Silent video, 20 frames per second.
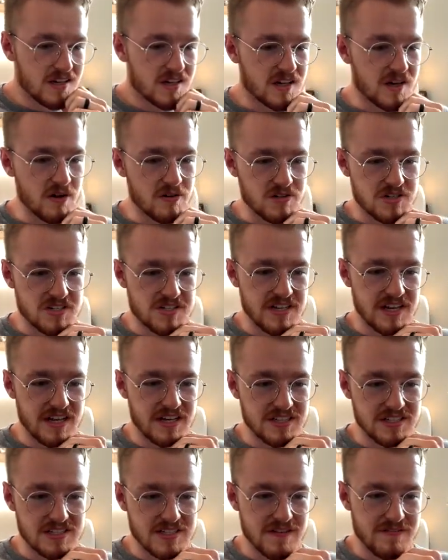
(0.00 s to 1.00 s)
Coach
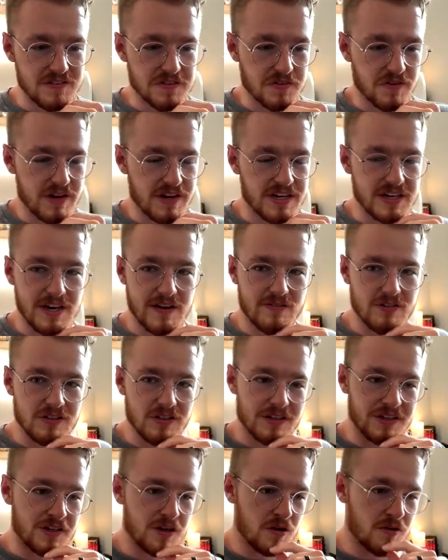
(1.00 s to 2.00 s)
said in 7th grade, never
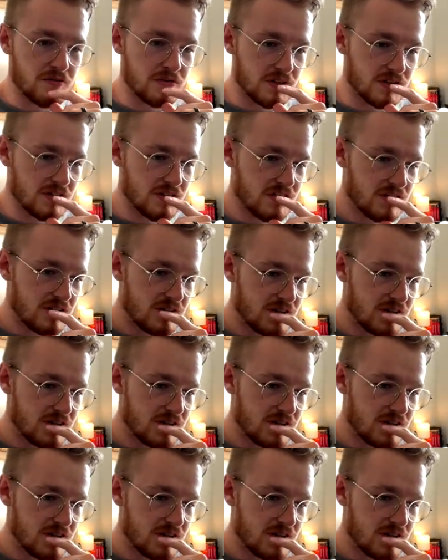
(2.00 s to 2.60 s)
lean over